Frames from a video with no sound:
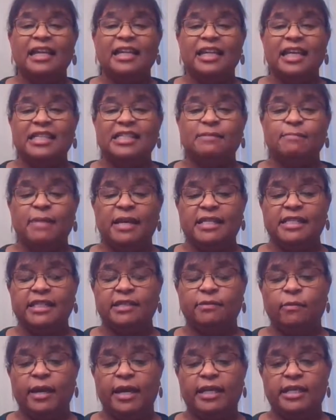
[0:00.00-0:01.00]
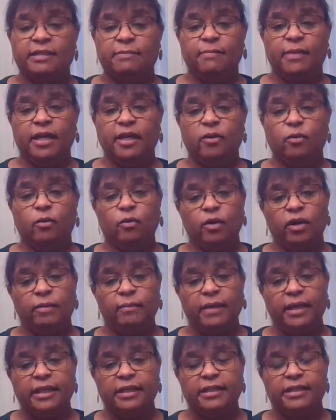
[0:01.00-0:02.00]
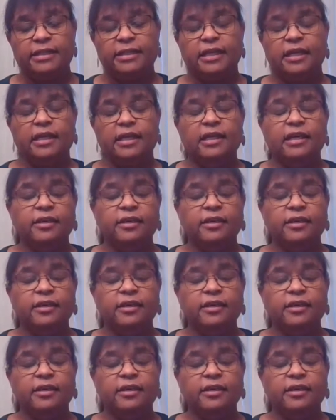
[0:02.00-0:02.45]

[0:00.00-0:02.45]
a less messy way to make ornaments